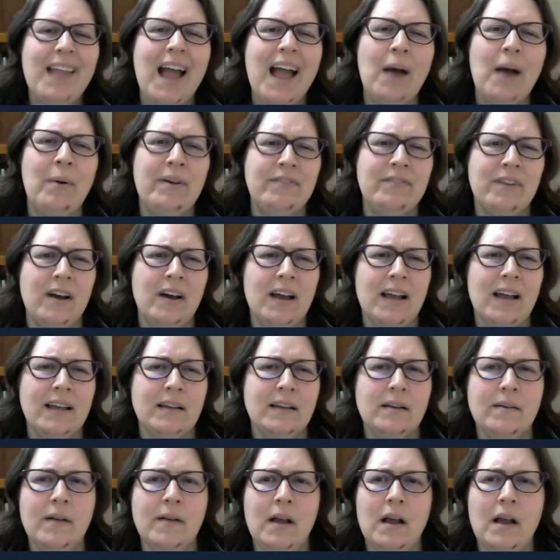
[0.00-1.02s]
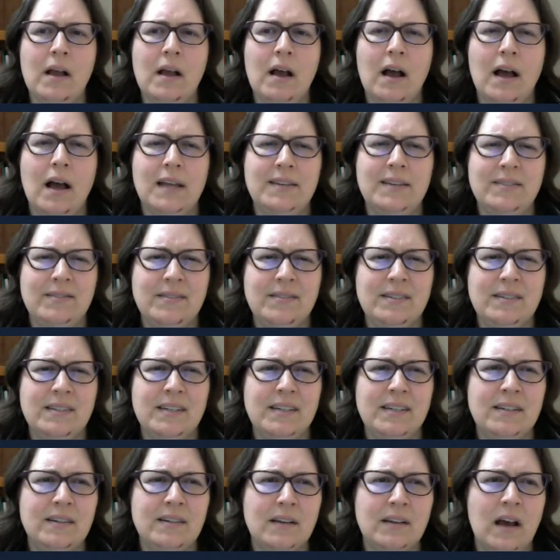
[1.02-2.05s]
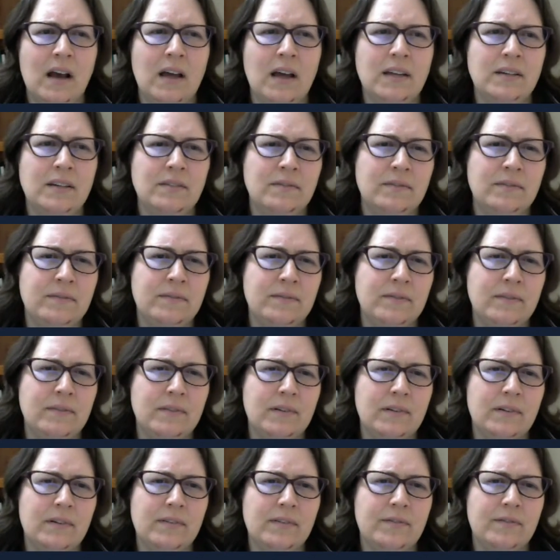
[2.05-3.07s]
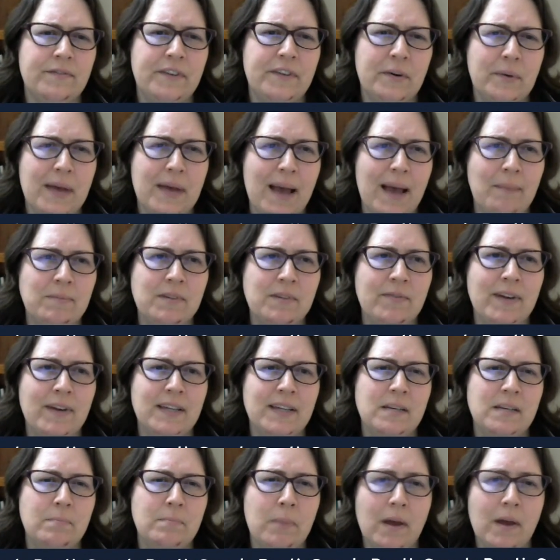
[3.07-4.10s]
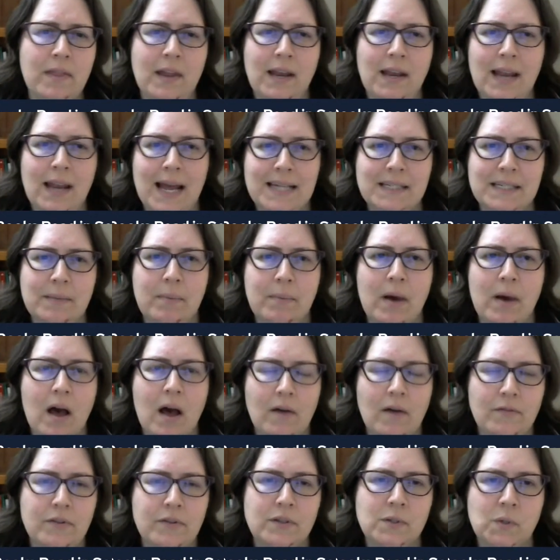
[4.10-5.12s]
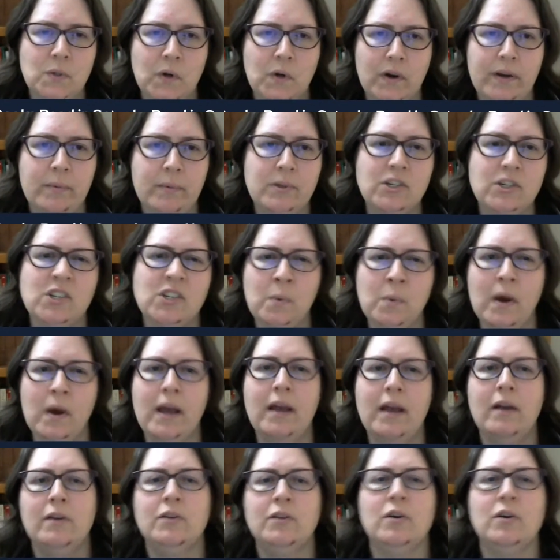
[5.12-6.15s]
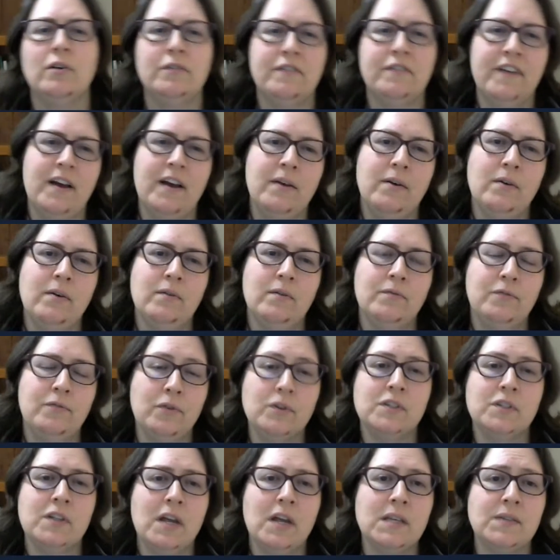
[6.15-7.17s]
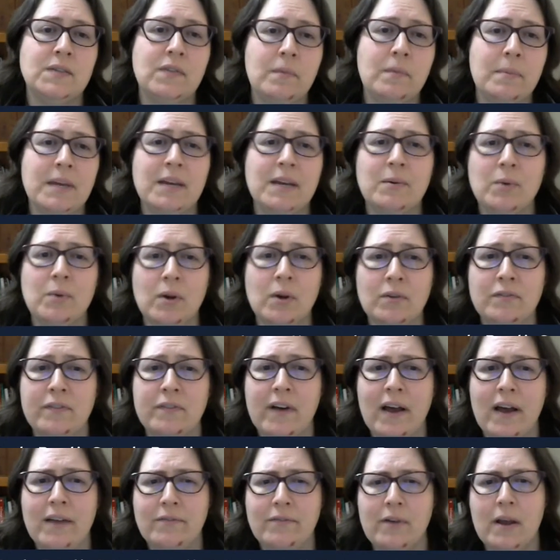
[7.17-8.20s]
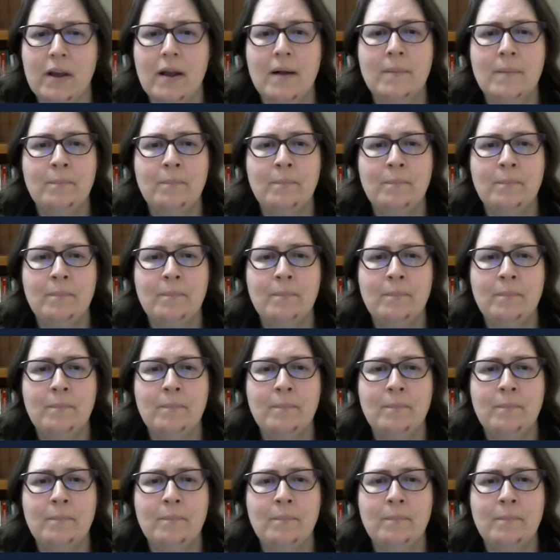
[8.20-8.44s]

However, I didn't kind of feel captivated by the latter part of the story, which is why I only got 4 stars for me and not 5.